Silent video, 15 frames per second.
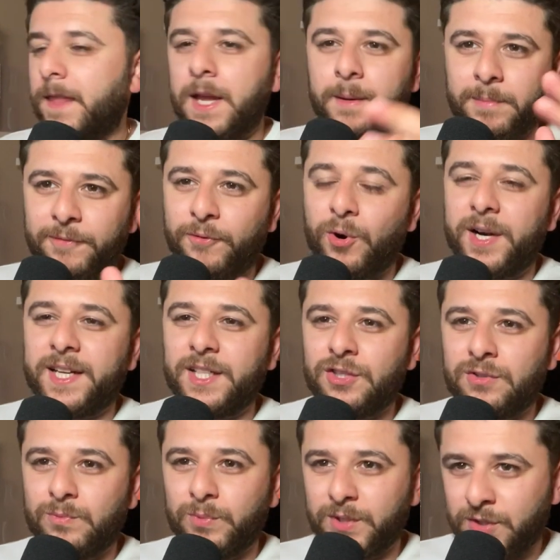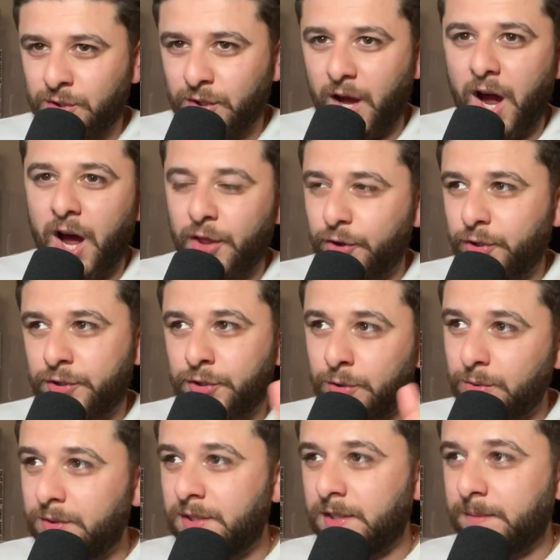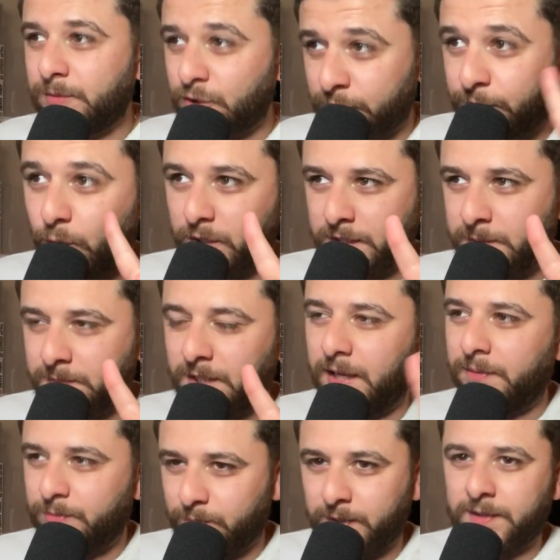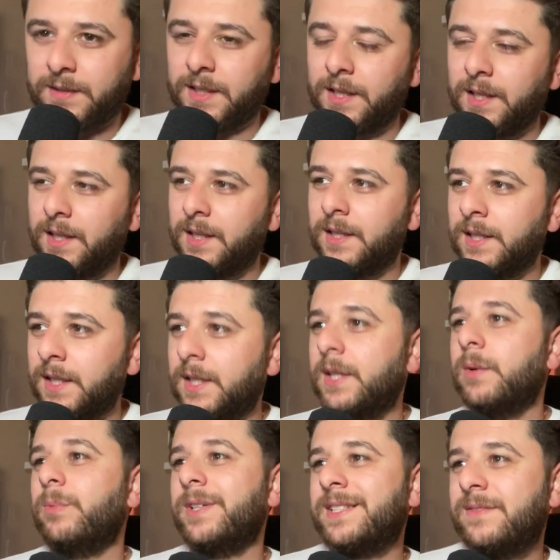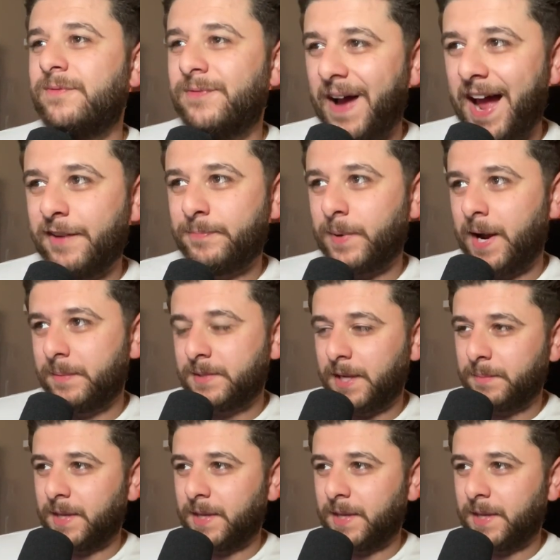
And before I get to the other two teams, there's four teams left with five primetime